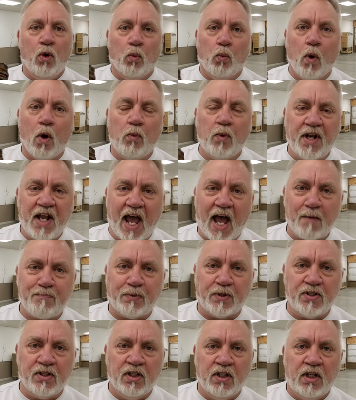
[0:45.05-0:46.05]
what would
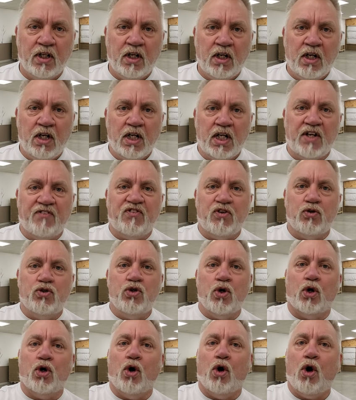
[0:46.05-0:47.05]
happen if you
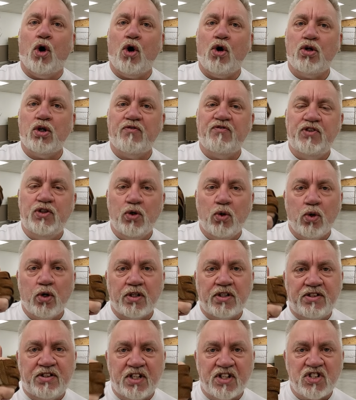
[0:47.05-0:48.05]
took all of
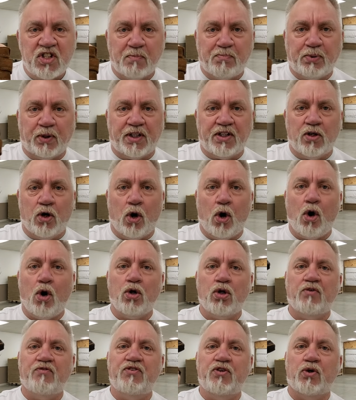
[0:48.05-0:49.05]
your discipline,
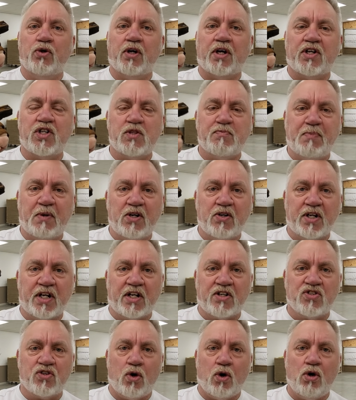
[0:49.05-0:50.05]
all of your
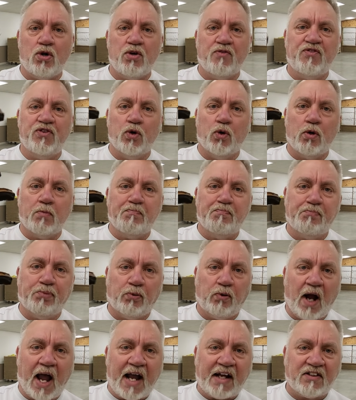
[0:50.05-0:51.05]
experience, all of your
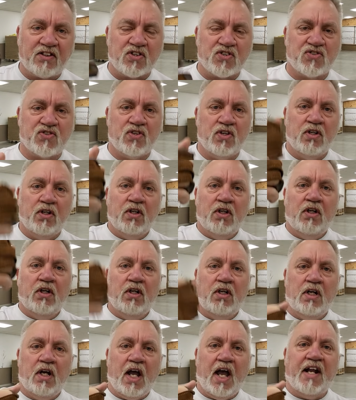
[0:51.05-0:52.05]
practice,
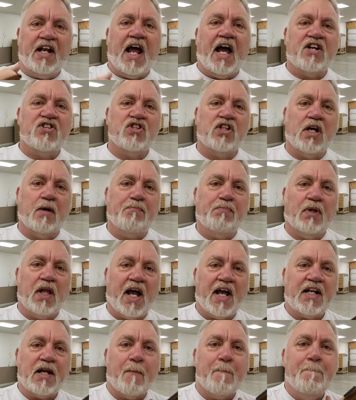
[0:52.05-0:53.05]
and actually
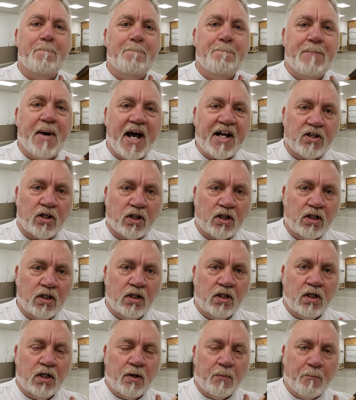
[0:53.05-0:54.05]
applied a better
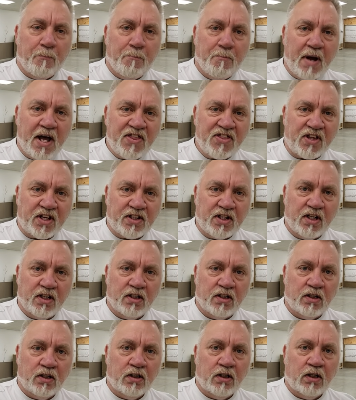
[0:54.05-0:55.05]
method.
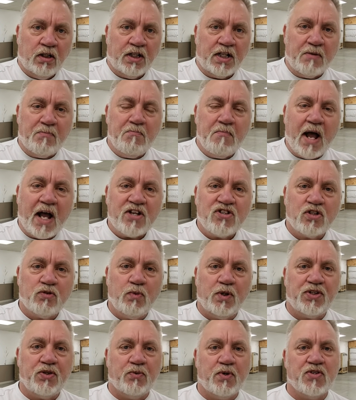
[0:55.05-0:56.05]

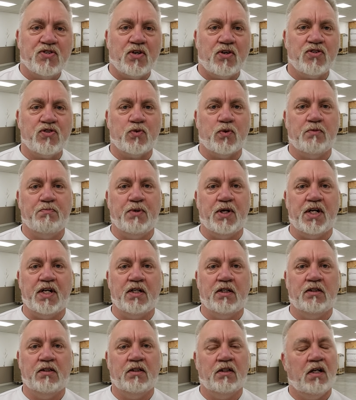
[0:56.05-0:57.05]
Imagine what the results would
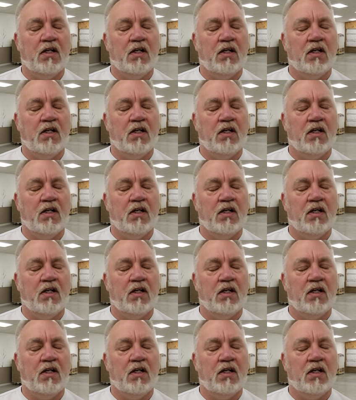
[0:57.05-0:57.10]
be.